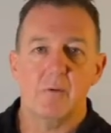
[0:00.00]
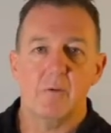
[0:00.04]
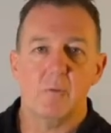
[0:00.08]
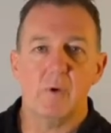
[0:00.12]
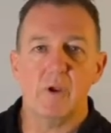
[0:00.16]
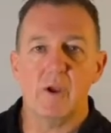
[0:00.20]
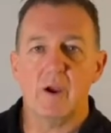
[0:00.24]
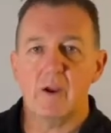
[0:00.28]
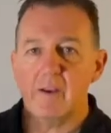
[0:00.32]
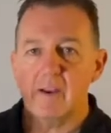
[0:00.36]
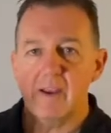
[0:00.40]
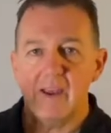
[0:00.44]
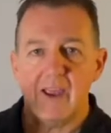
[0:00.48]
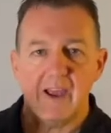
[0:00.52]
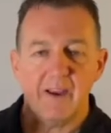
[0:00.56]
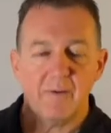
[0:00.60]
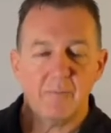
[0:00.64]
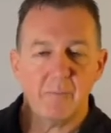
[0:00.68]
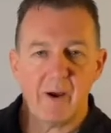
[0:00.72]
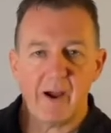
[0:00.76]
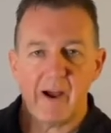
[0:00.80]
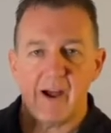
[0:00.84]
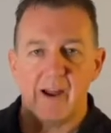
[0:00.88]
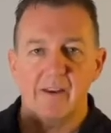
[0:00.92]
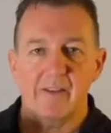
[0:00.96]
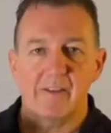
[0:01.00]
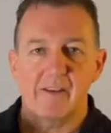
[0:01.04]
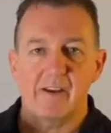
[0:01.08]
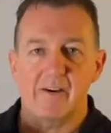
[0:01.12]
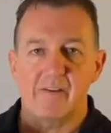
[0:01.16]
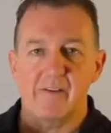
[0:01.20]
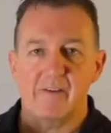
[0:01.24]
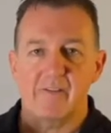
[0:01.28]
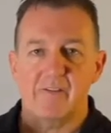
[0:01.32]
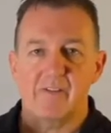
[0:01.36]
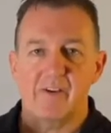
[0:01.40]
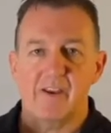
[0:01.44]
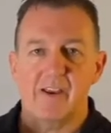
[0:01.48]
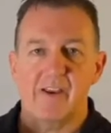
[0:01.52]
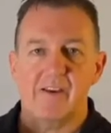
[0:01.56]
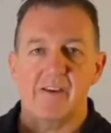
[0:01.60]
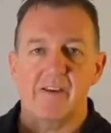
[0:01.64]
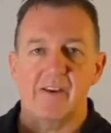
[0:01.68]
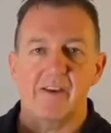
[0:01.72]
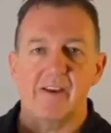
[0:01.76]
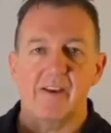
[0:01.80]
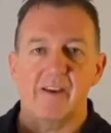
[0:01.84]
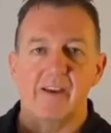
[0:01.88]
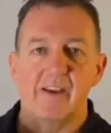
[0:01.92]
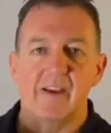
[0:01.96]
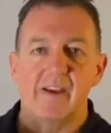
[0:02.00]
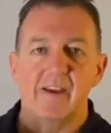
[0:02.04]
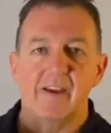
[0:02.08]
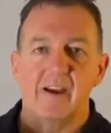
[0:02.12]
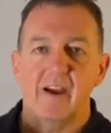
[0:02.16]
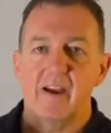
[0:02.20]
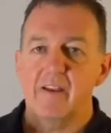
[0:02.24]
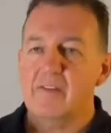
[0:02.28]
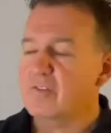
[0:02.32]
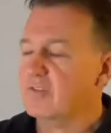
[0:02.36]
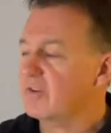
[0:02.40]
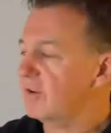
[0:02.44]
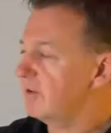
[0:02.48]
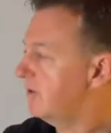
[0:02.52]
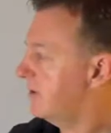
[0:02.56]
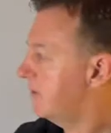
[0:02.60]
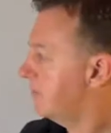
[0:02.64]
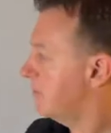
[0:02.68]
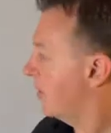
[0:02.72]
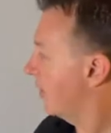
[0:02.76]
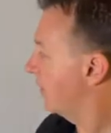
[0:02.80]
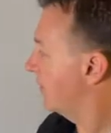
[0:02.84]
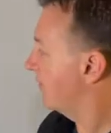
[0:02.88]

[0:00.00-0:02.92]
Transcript: We only had part of the understanding. And so you might